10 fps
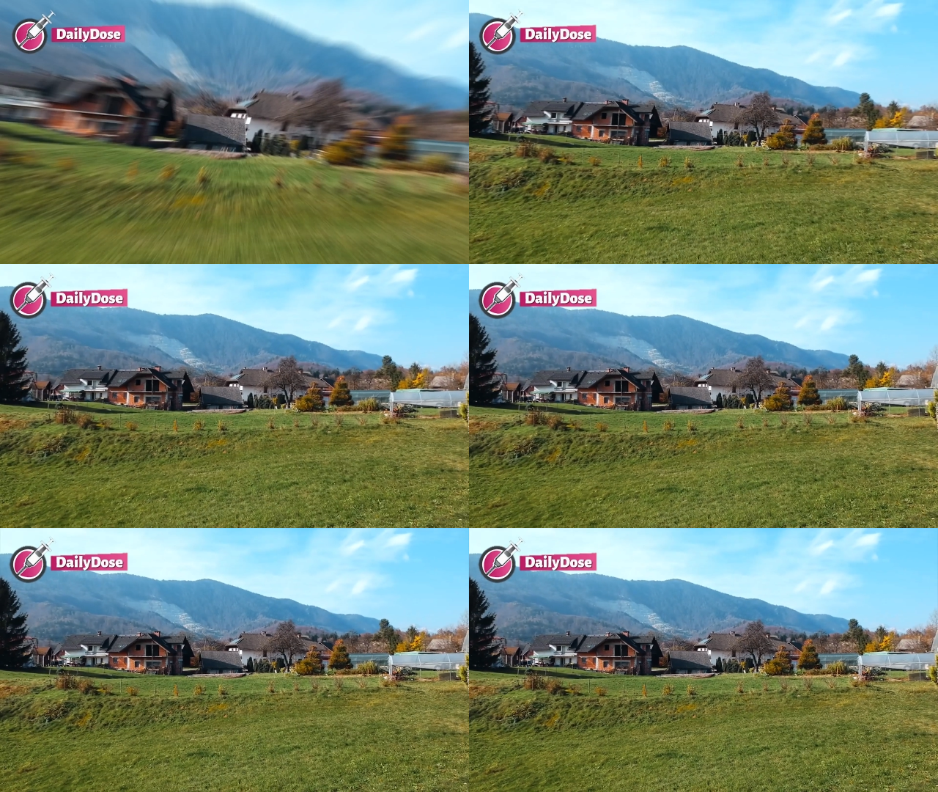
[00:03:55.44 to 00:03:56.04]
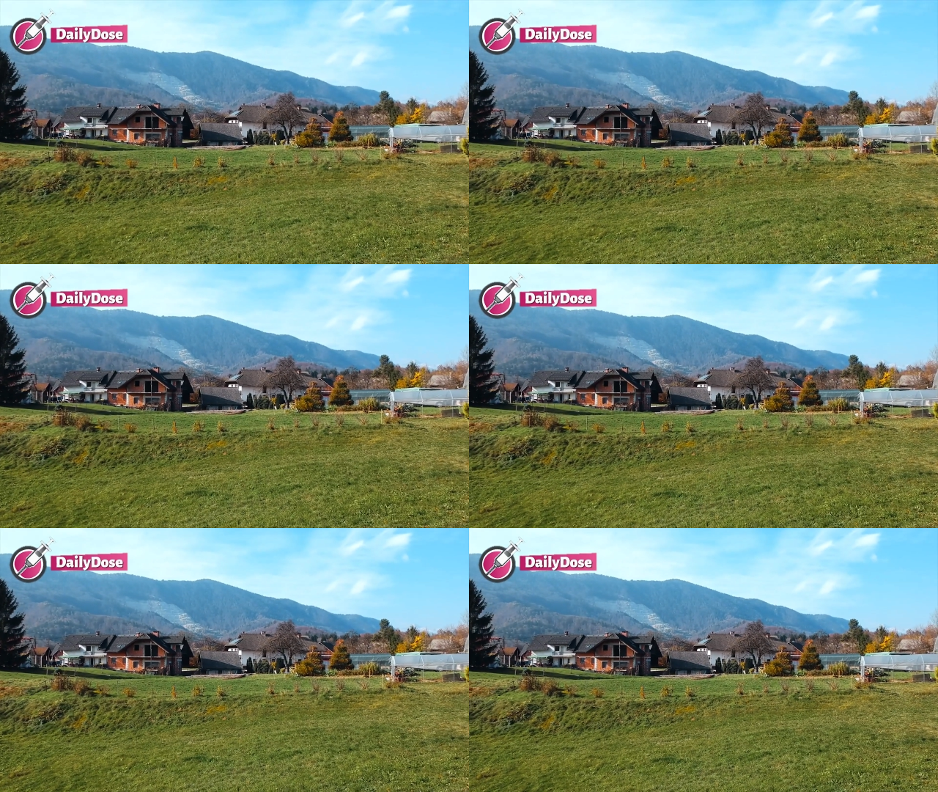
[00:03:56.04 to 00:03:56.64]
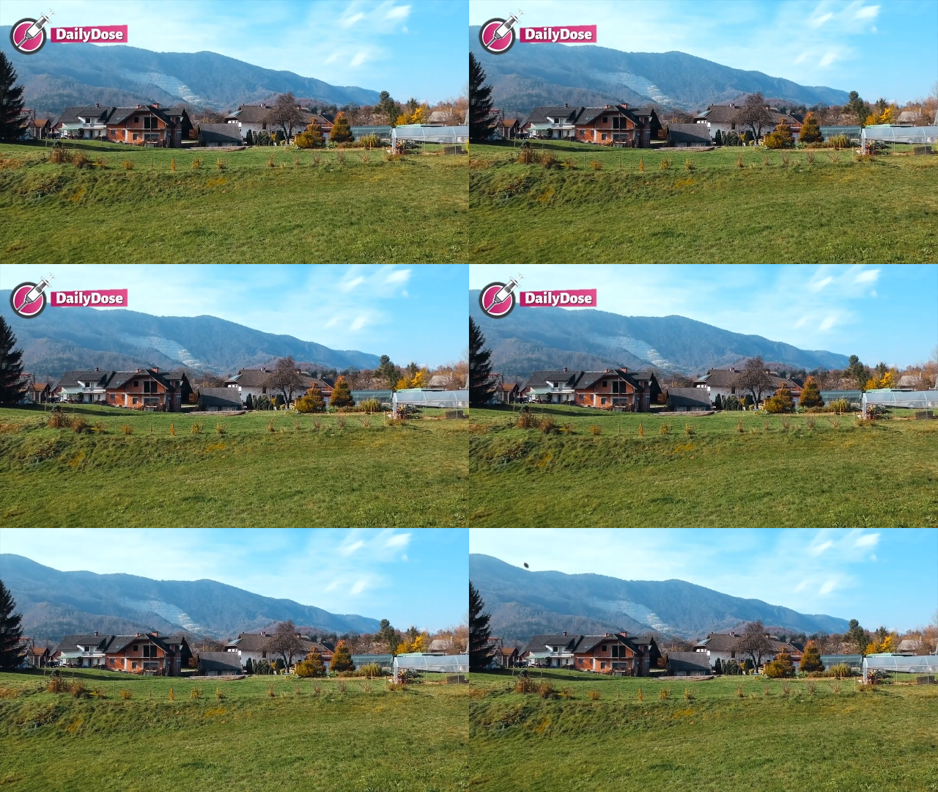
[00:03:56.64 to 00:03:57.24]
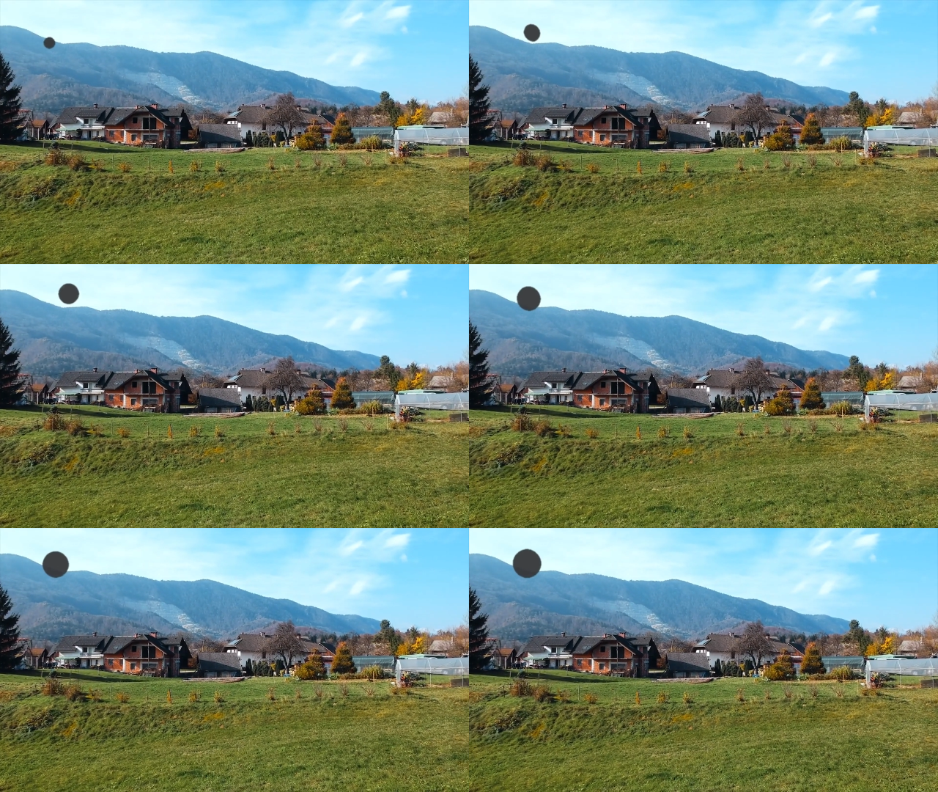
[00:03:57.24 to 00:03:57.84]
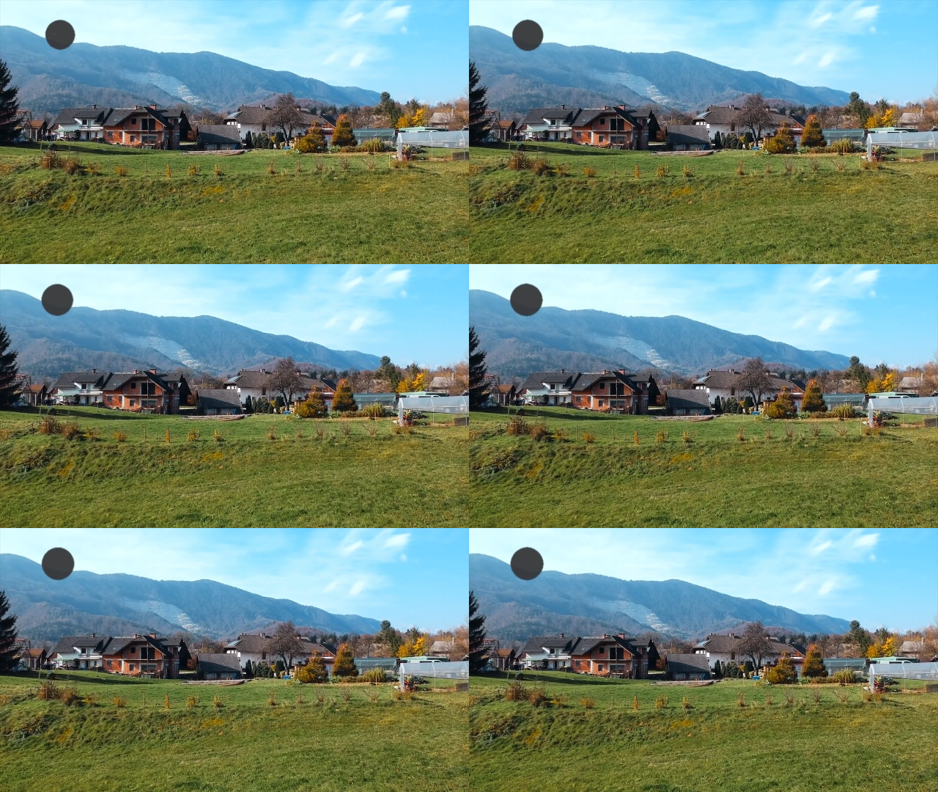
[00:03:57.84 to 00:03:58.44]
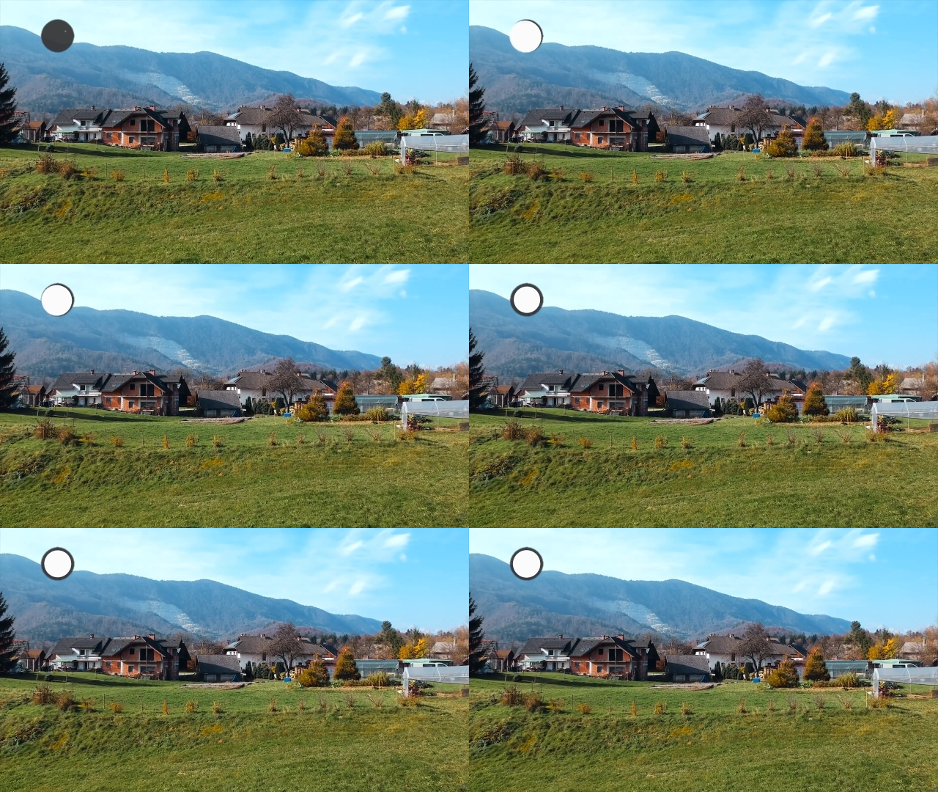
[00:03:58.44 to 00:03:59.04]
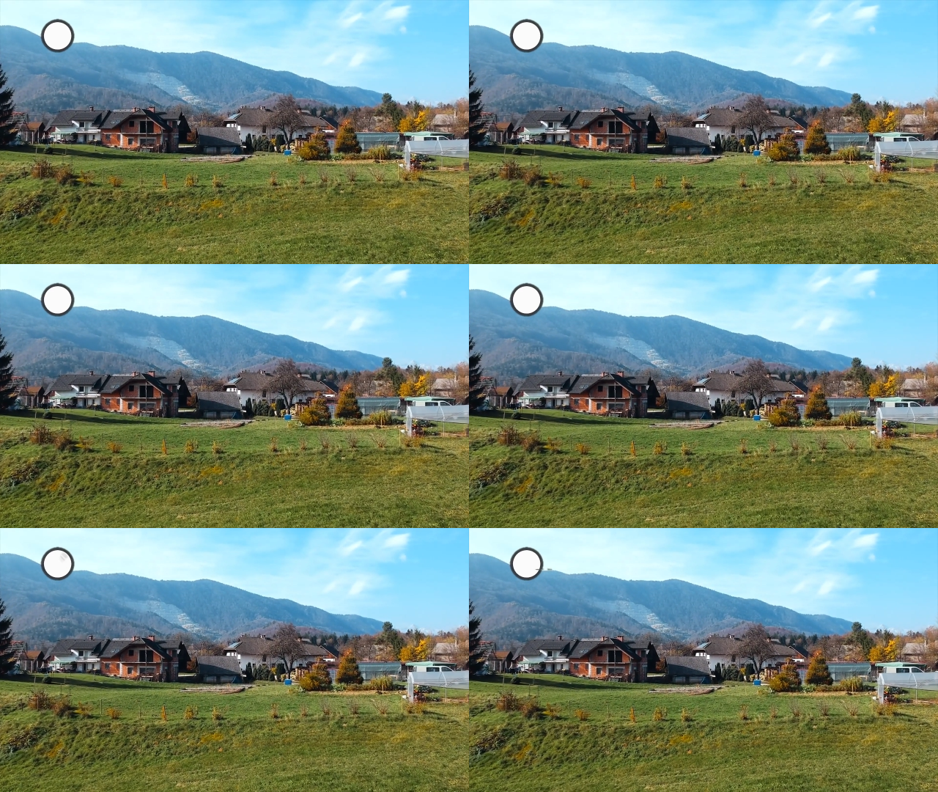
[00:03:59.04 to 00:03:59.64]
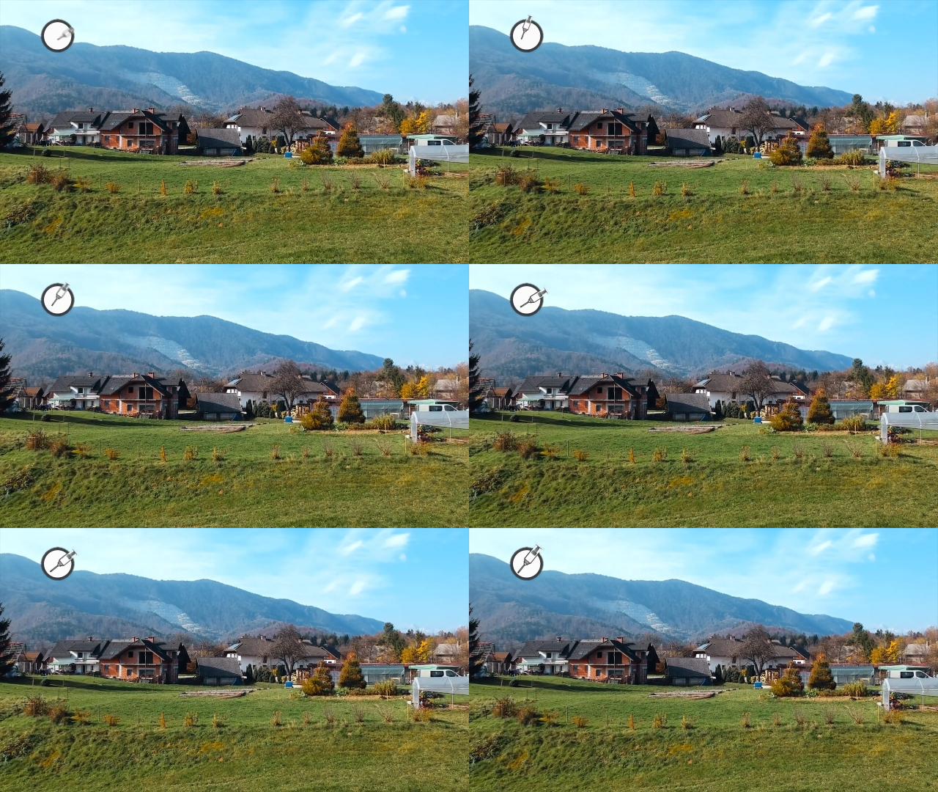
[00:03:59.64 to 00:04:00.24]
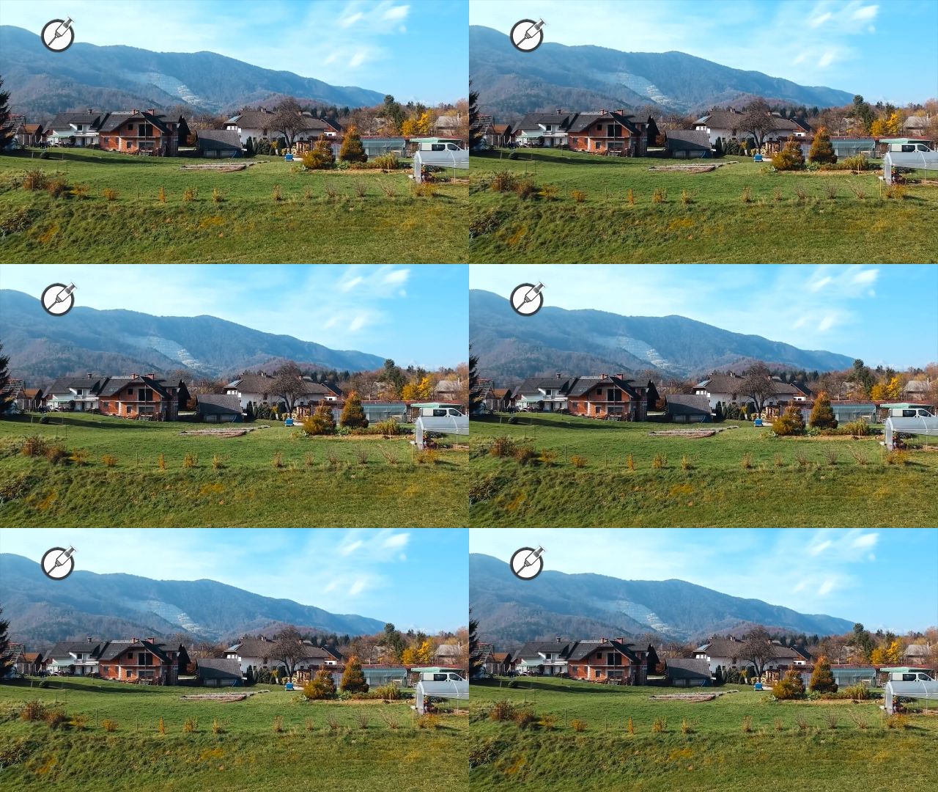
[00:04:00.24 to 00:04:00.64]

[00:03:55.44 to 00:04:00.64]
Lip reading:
(no speaker visible)